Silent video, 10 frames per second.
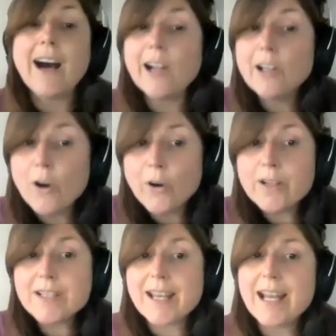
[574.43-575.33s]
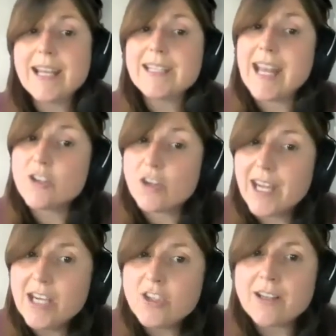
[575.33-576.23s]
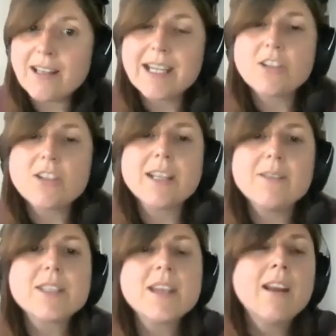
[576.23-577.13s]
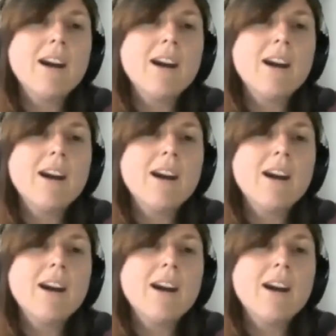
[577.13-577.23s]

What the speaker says: alongside educational initiatives,